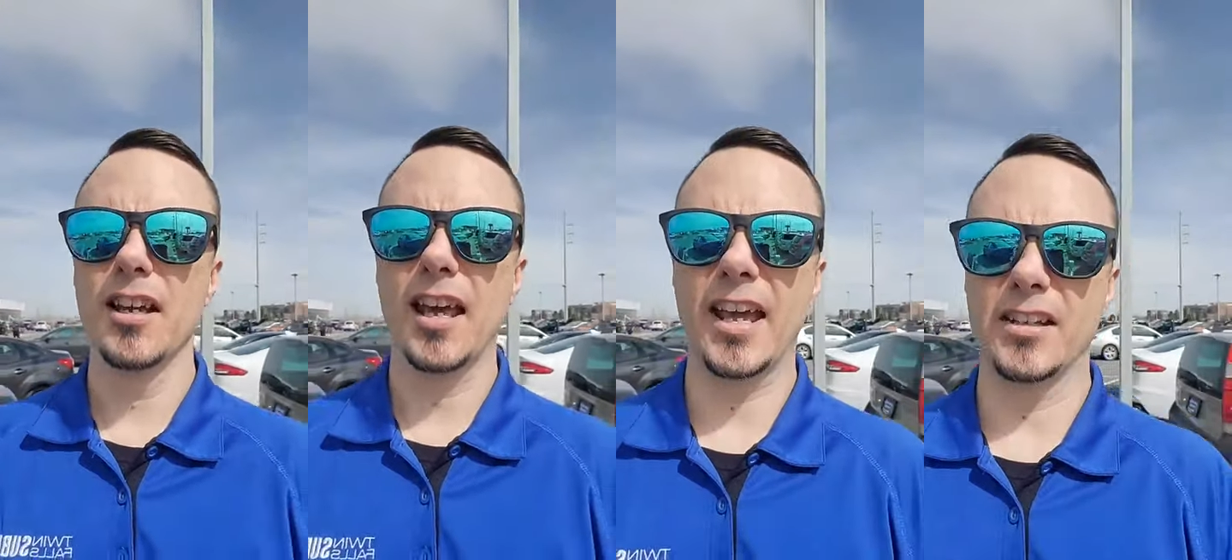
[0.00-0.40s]

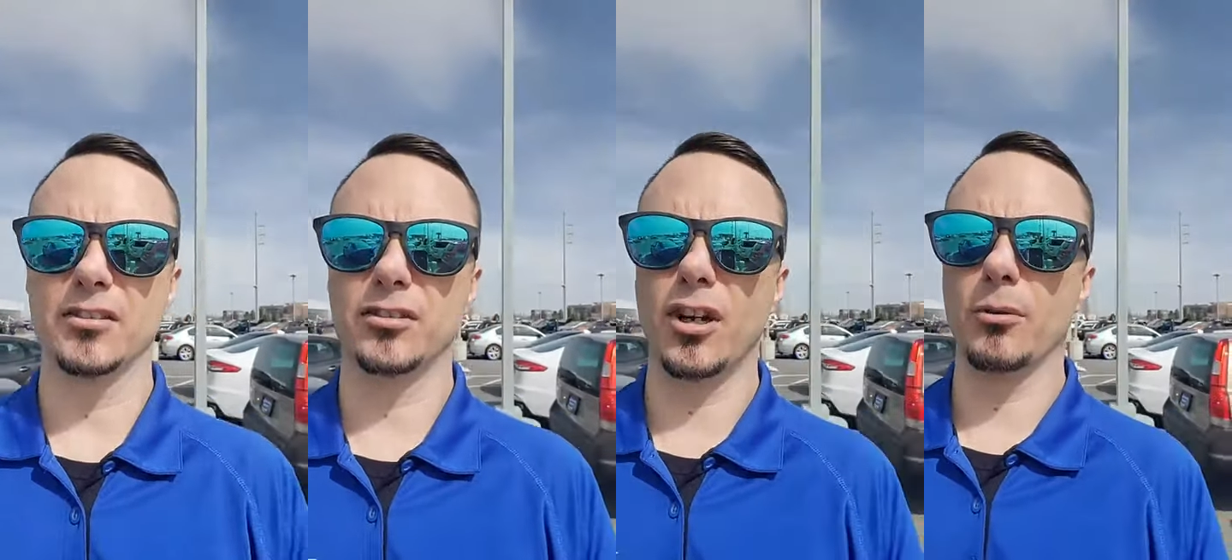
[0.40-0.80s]

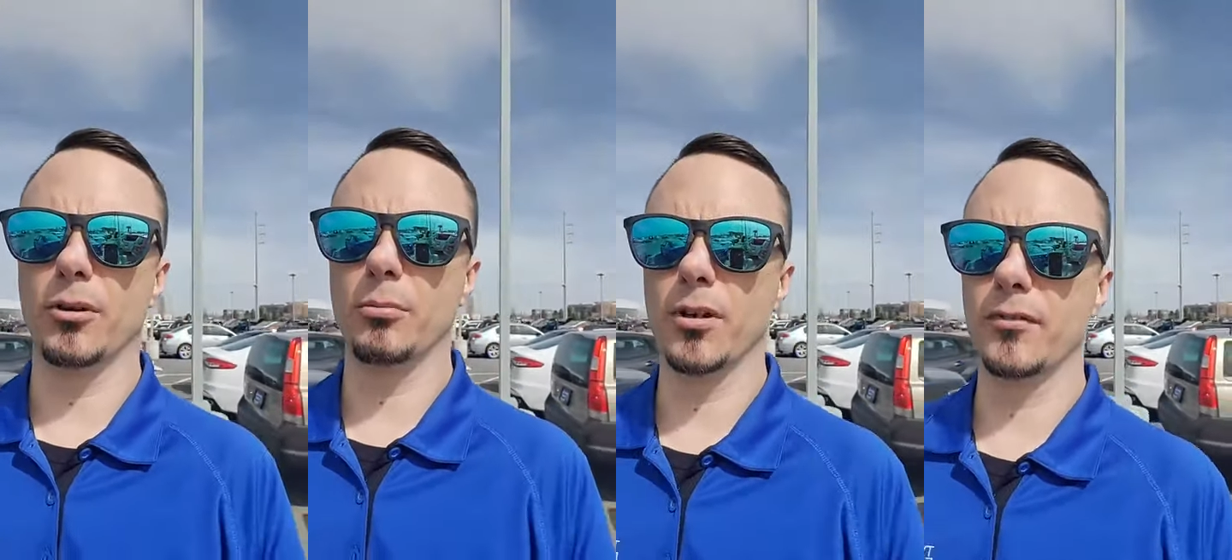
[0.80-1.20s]
and talk
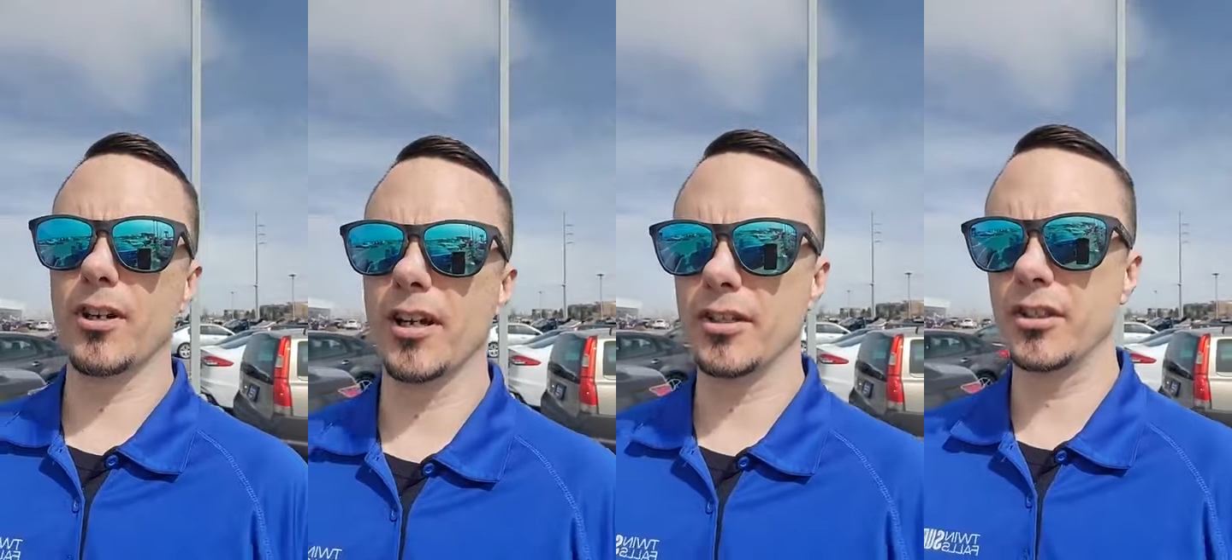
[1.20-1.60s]
with one of
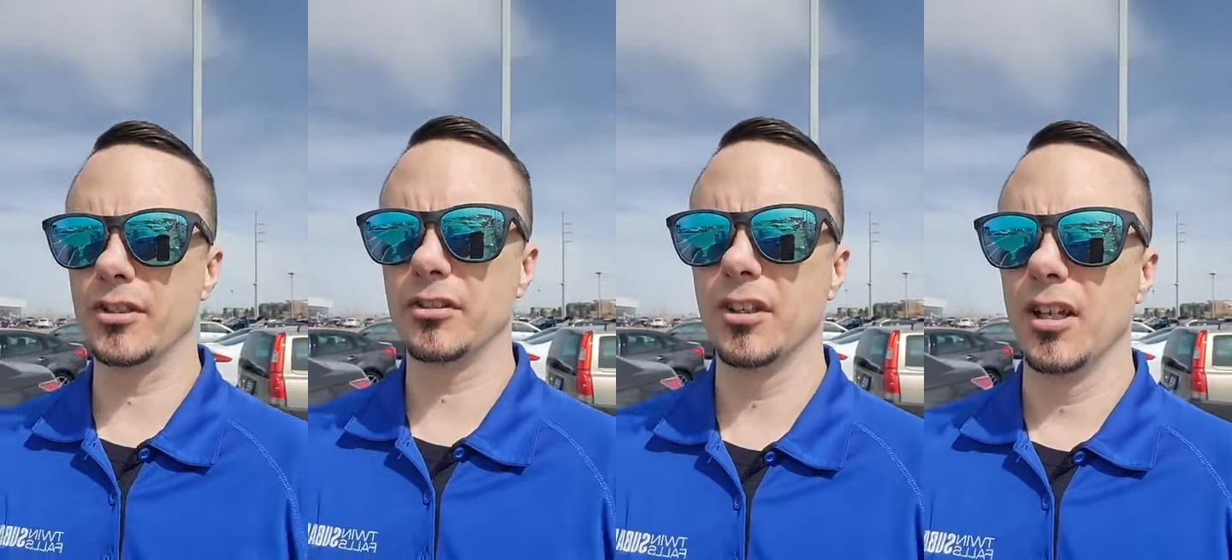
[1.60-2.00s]
our
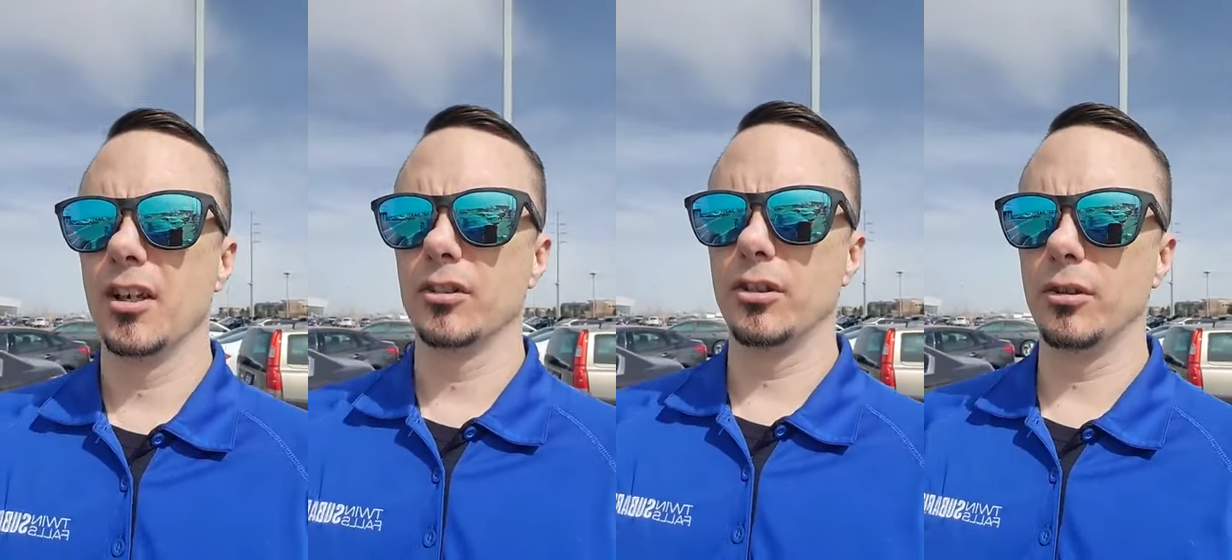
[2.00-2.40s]
agents
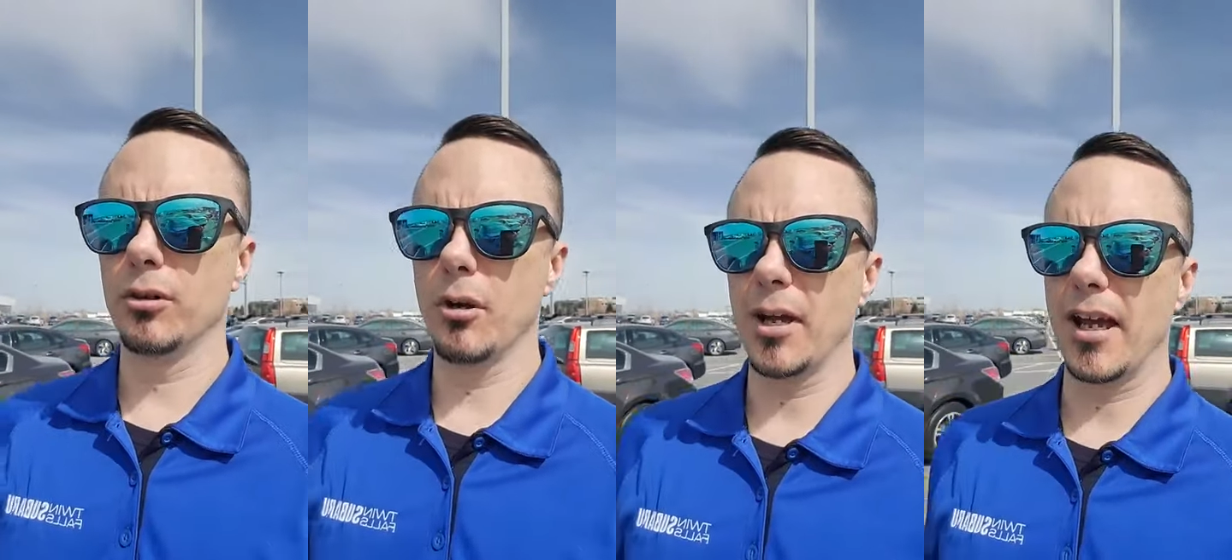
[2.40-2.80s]
to
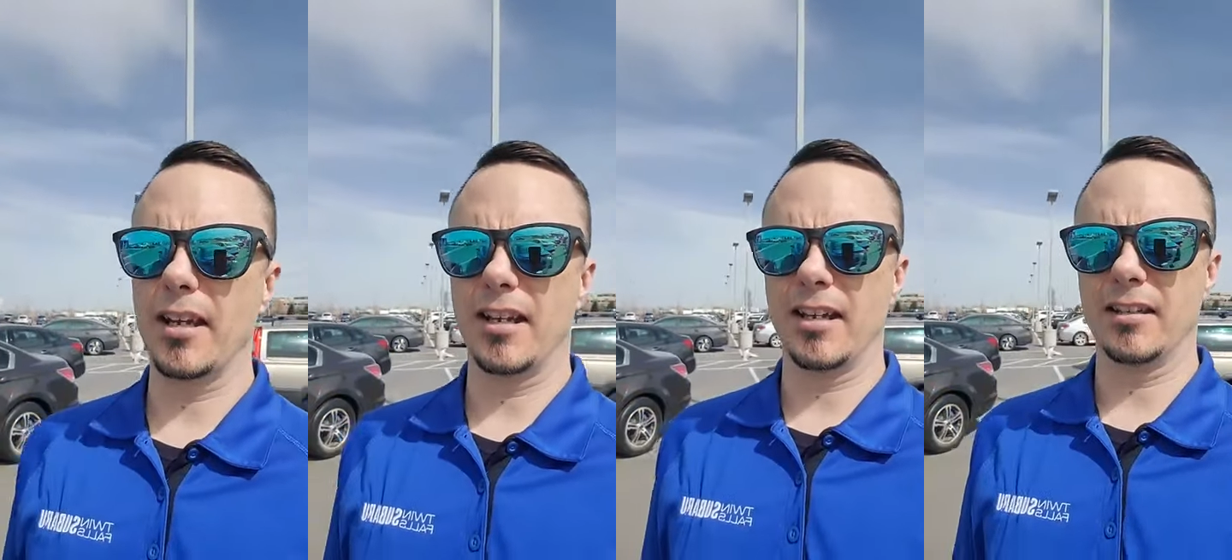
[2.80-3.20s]
go
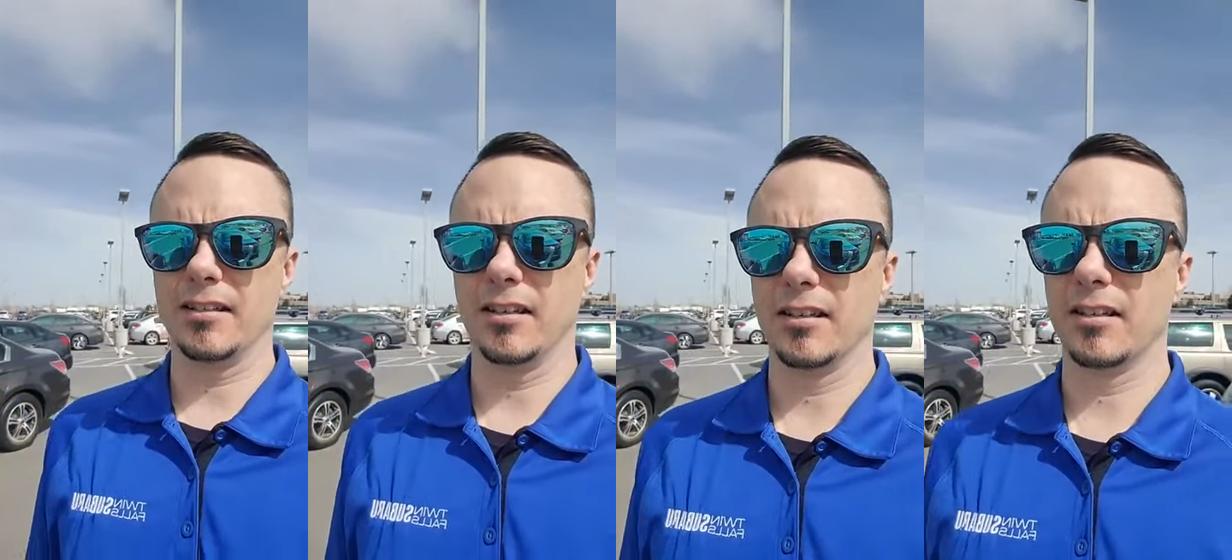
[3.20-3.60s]
ahead and
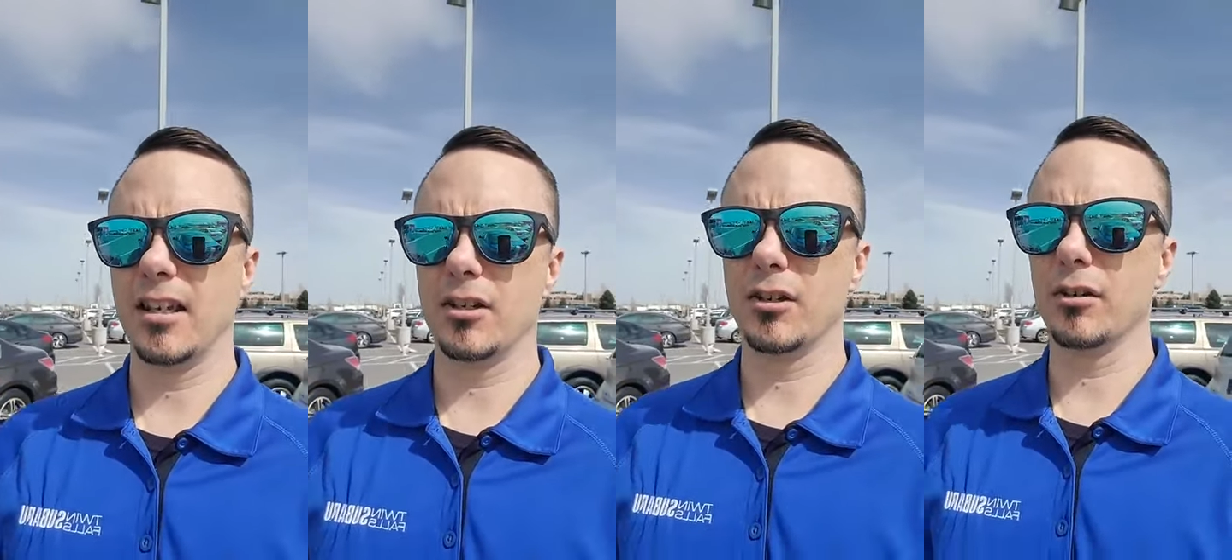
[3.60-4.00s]

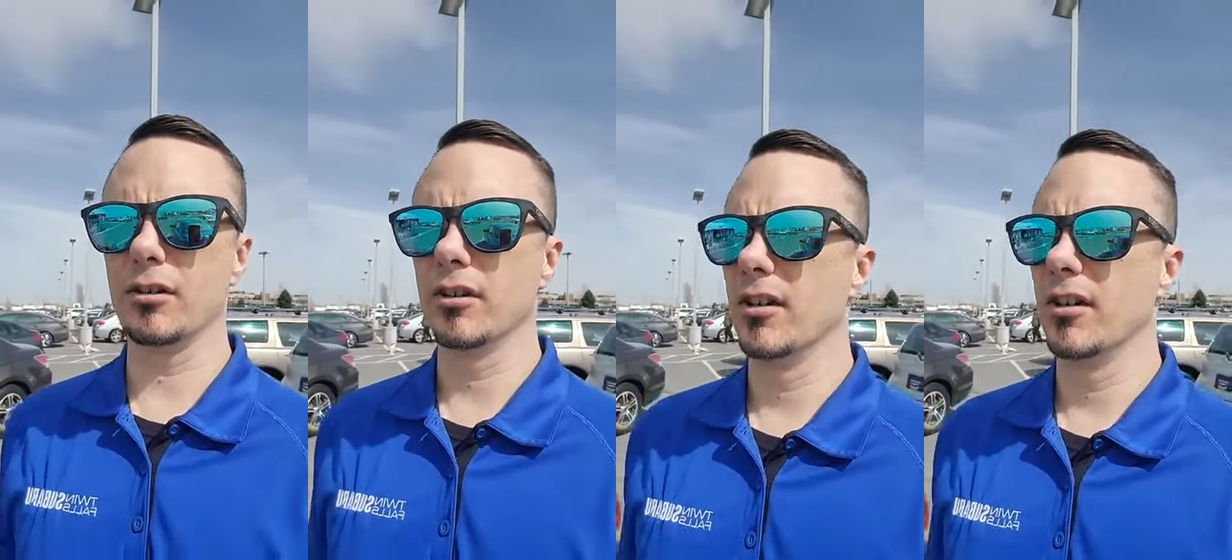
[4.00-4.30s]
get your